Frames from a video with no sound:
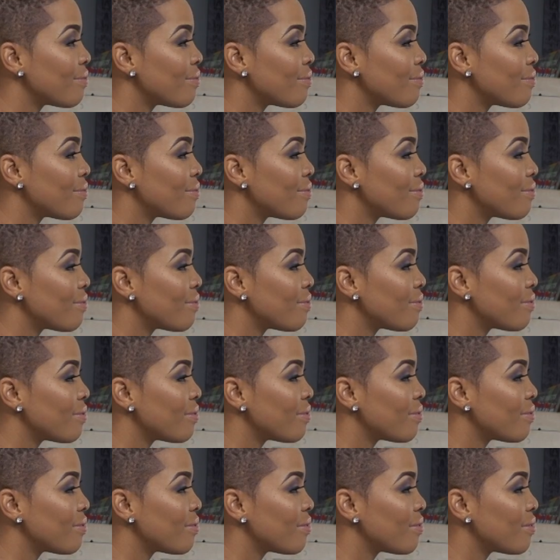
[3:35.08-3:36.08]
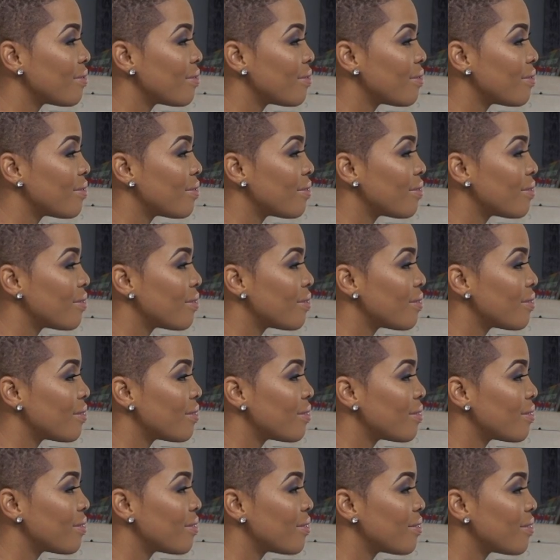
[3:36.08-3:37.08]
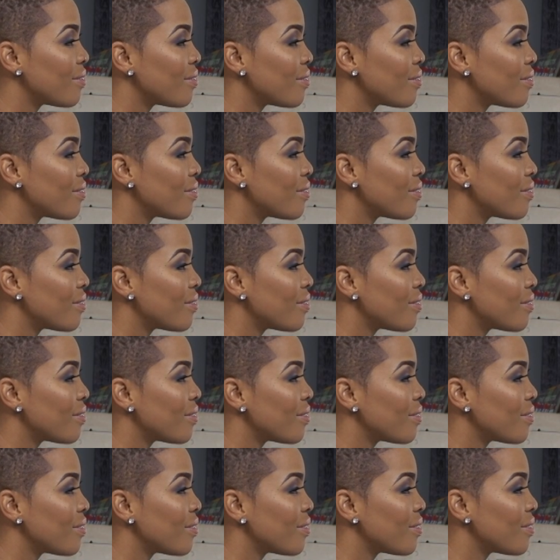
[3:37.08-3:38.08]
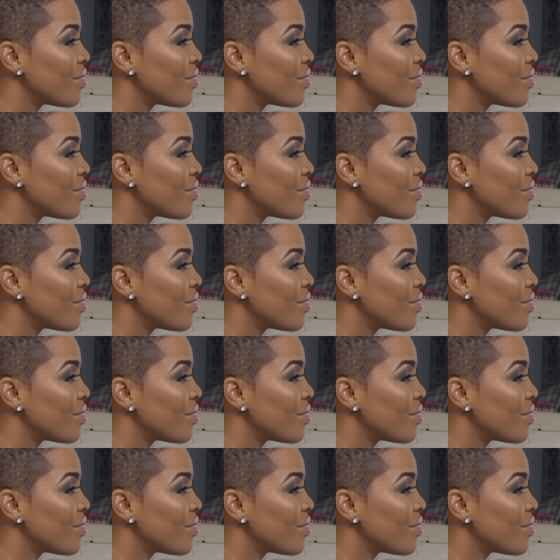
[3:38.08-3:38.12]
(not speaking)